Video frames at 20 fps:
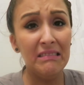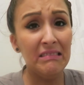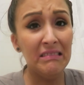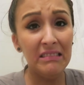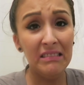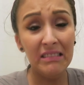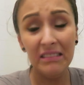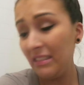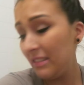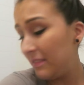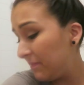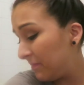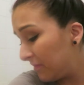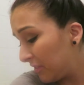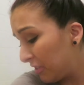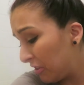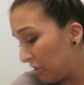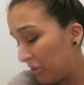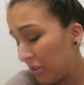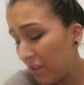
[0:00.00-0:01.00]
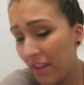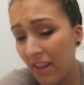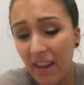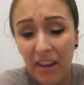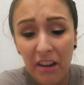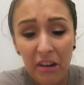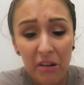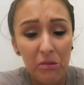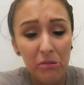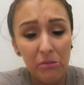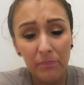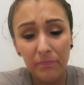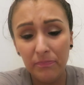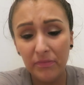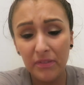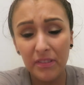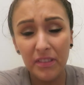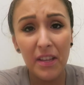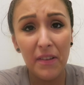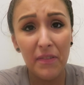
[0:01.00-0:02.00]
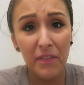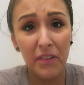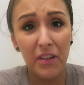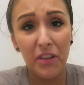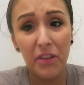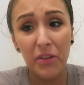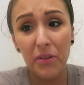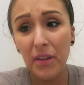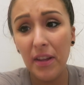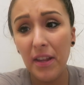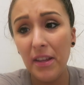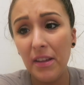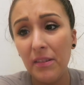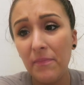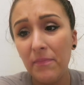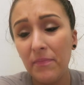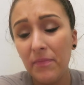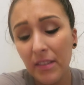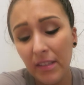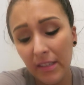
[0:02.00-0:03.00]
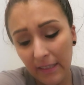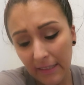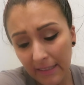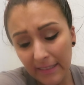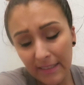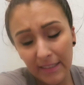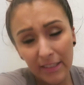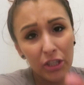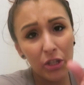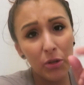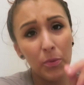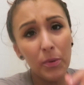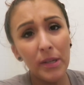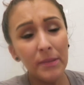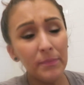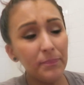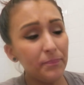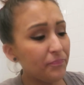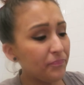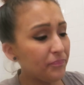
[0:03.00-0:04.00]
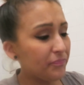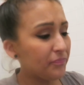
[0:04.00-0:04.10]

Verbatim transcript: Ugh, don't try that at home. Definitely gonna throw that out. You know what?